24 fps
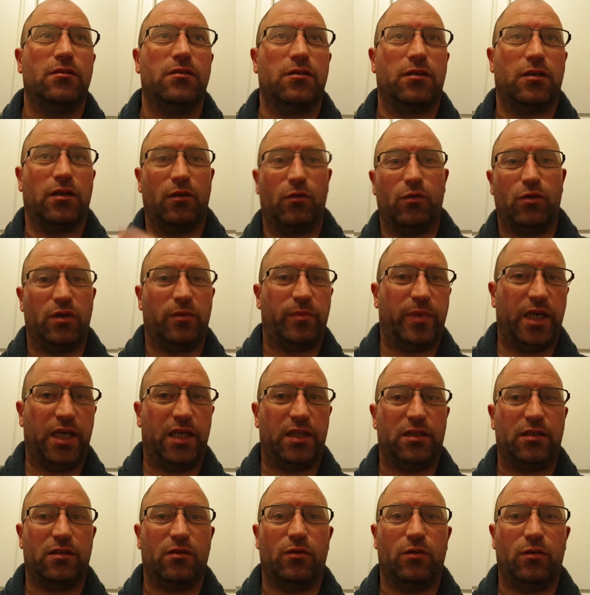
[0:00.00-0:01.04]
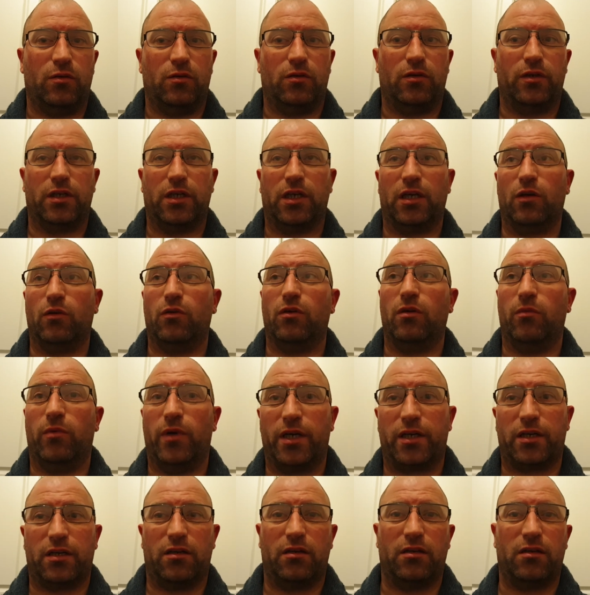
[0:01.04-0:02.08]
You can go to bed, or you can go to
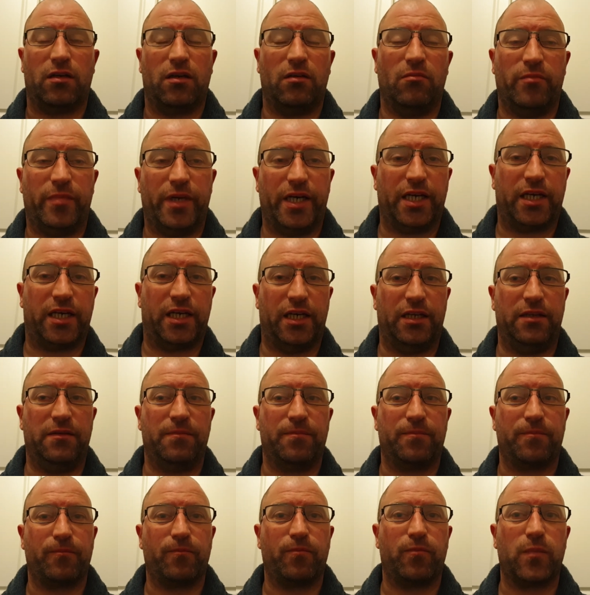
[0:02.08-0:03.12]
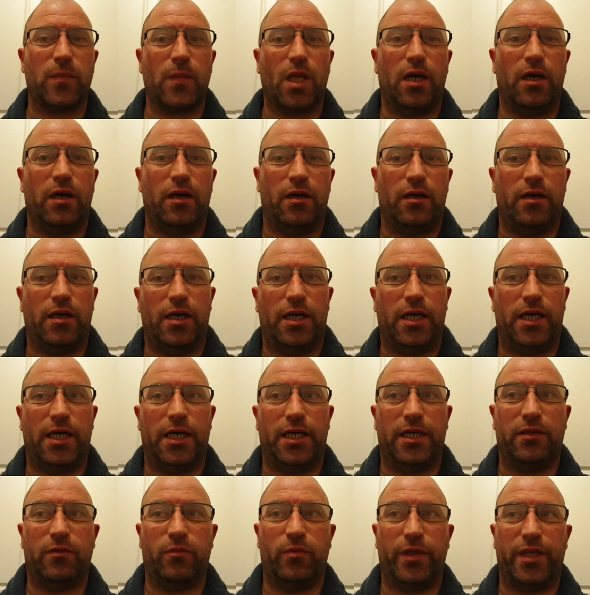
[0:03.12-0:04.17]
work, come back in,
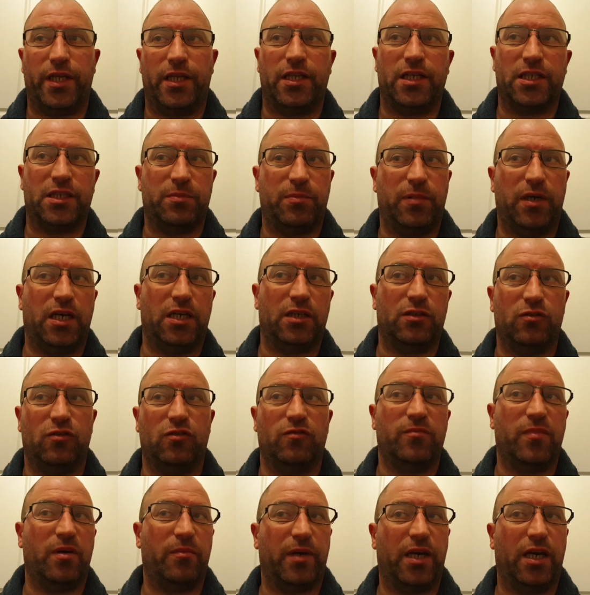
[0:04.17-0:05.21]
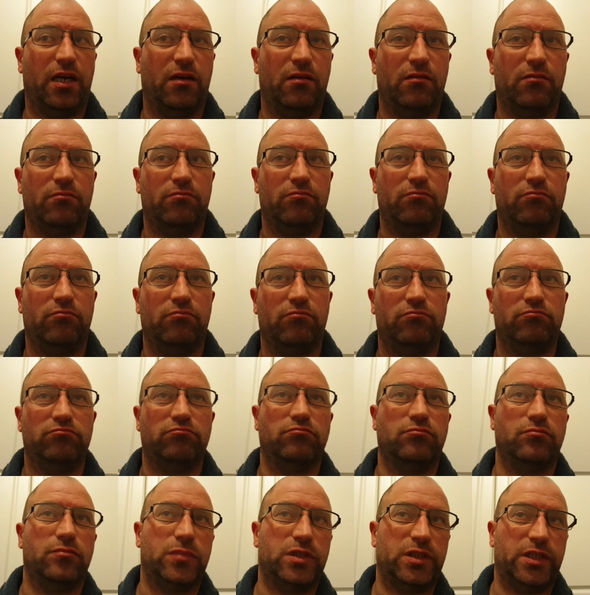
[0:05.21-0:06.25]
and within the space of maybe
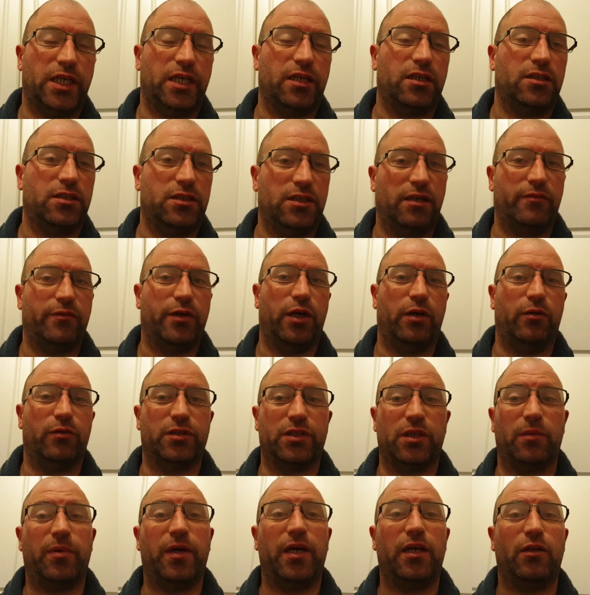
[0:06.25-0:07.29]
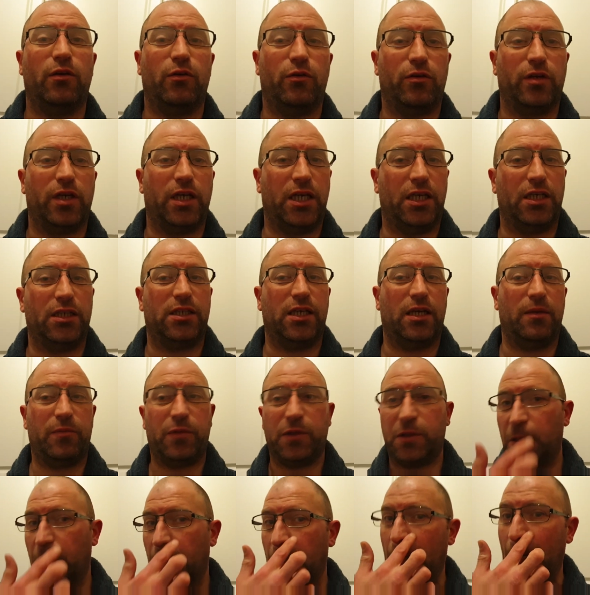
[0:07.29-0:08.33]
6-7 hours, depending on the heat
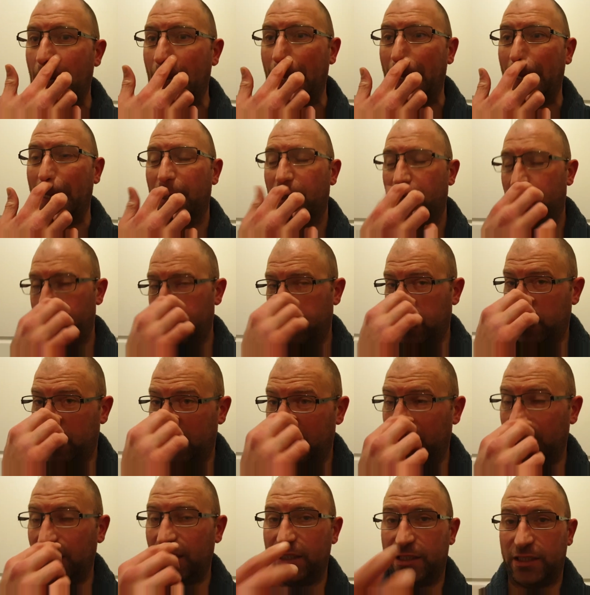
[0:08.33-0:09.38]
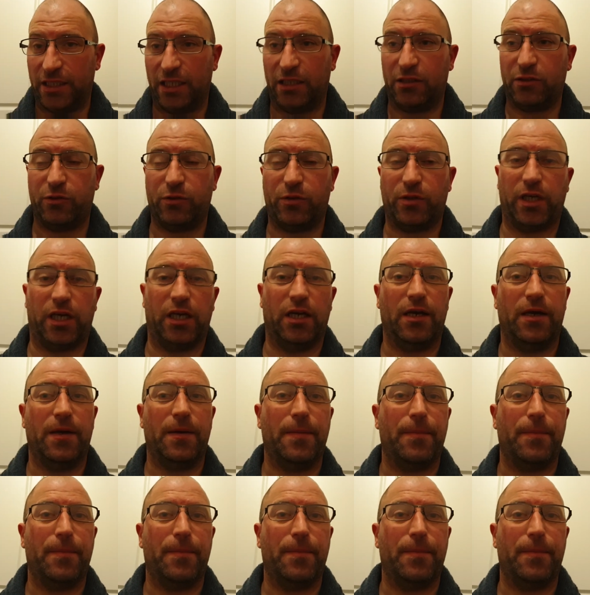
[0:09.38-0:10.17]
temperature, or the heat setting, sorry,